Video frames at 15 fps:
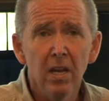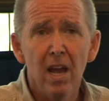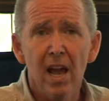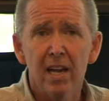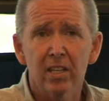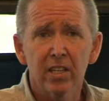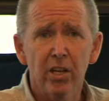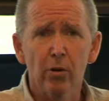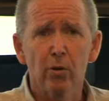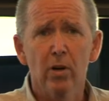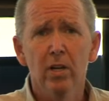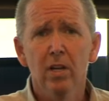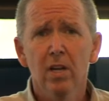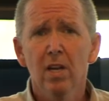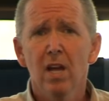And Keira
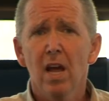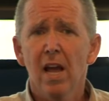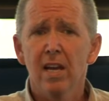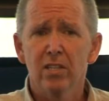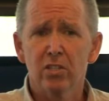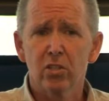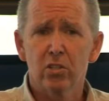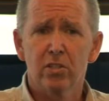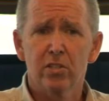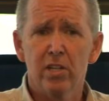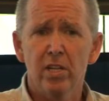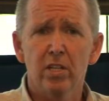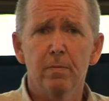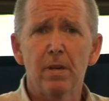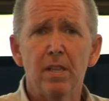has
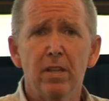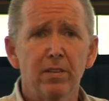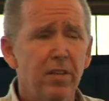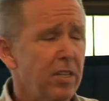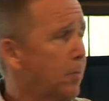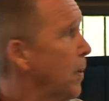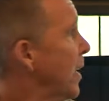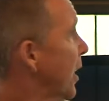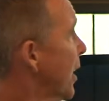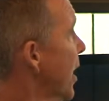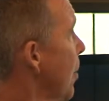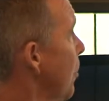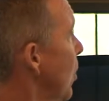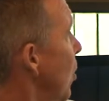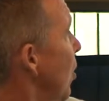said to me that there's been a
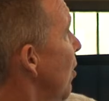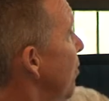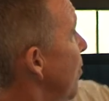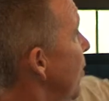couple of